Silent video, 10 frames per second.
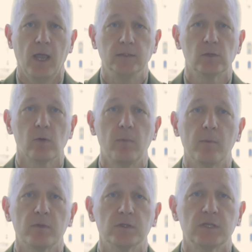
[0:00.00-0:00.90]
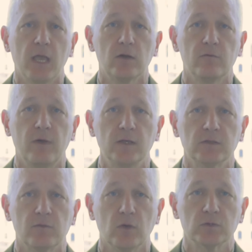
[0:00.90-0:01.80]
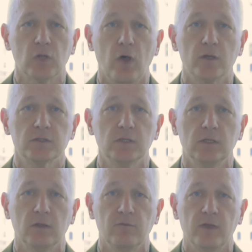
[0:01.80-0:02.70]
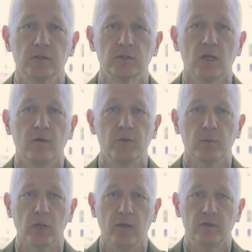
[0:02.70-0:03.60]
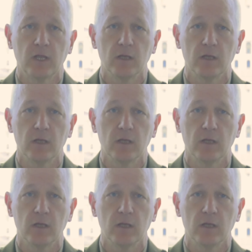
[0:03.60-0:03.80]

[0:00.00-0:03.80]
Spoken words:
and to remember the sacrifice of those lost in defense of their beloved